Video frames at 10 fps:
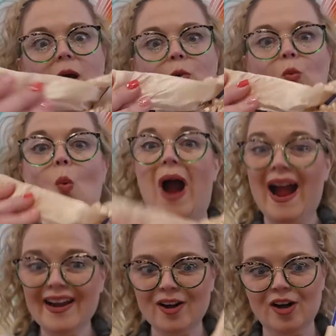
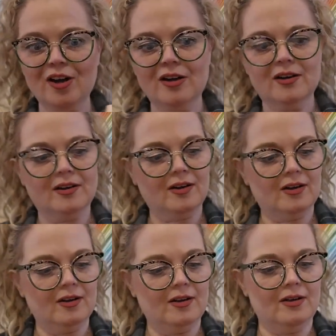wire.
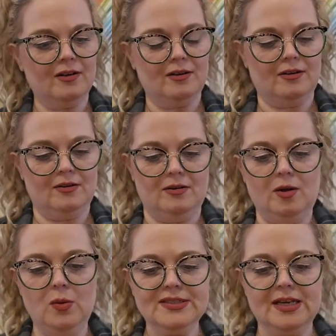
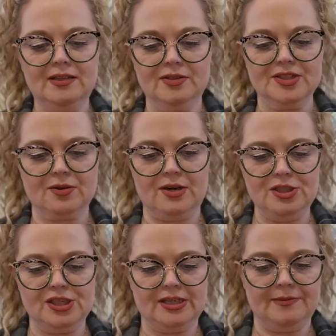Oh, it's got a little
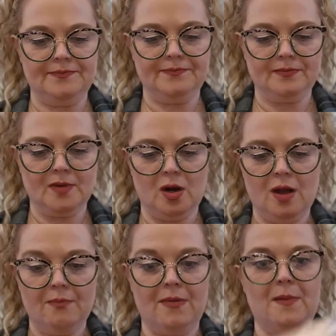scrunchie.
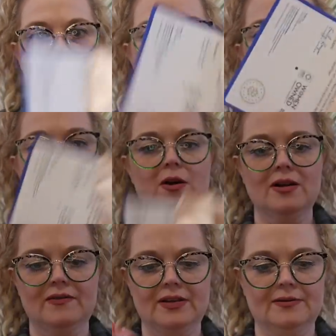Maybe that's part
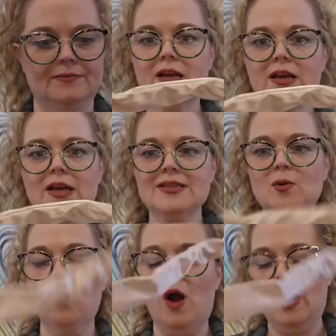of it. It's
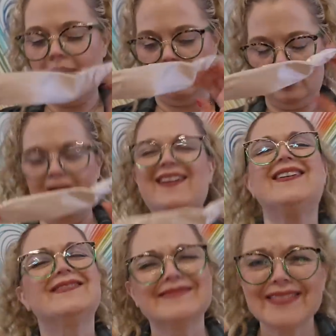a wire.
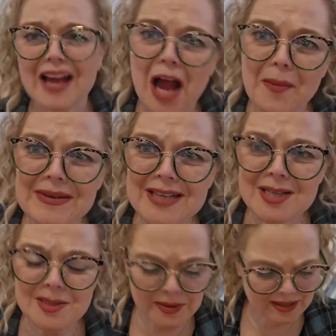How many
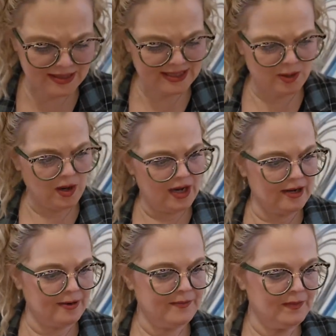times am I gonna say
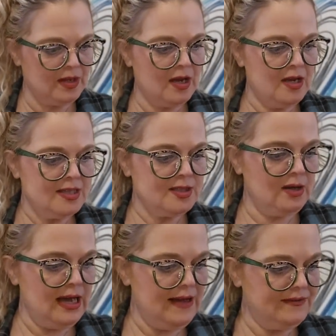wire? So
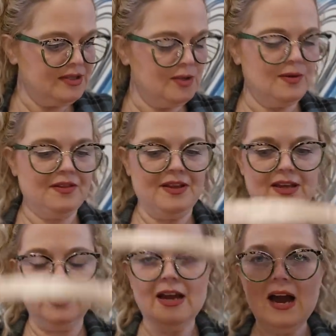I'll have to do a
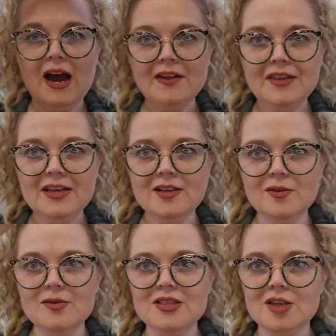thing. I think
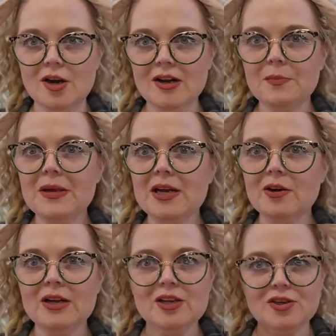you start up
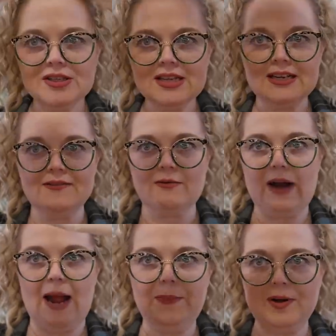here and you just kind of
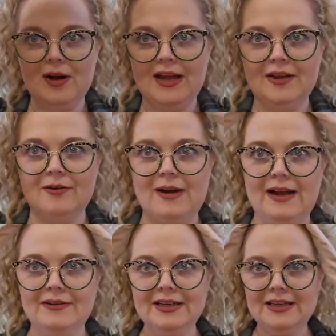wrap your head
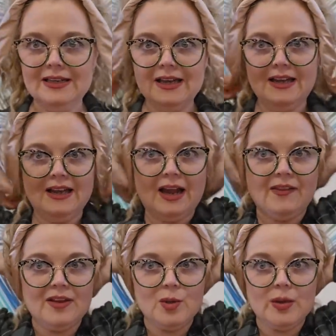around it
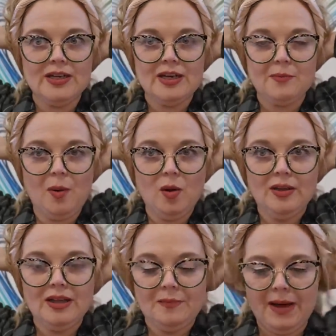and then you end up
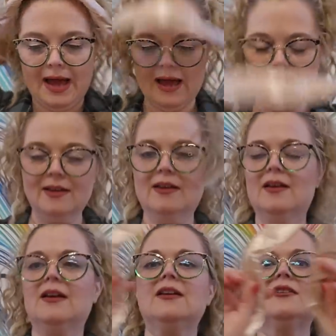pulling it back
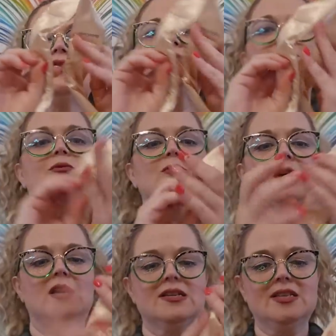into
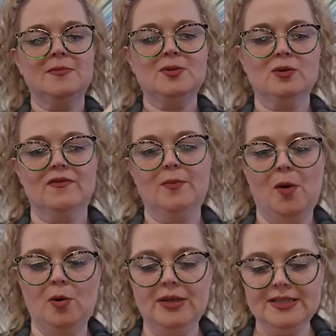some sort of a
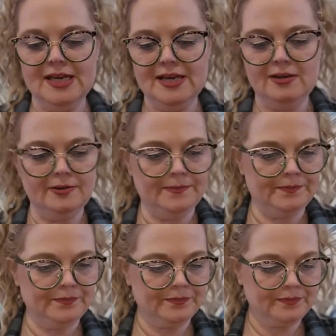ponytail.
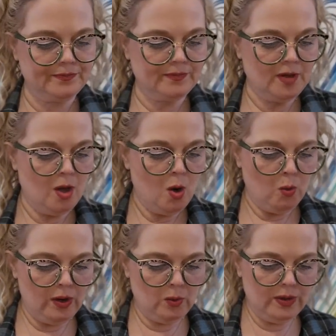
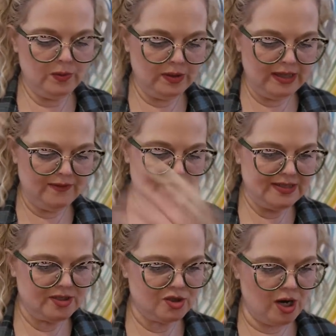Well, we will give
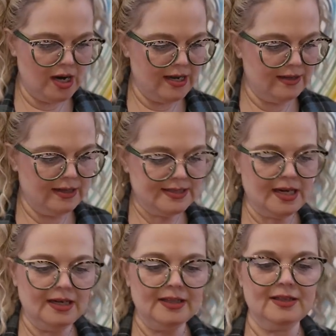this a try. It's
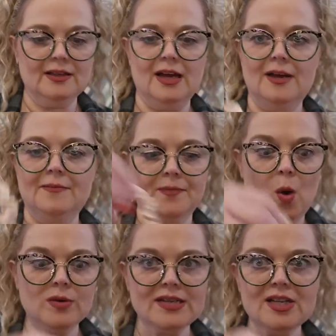got a little, it's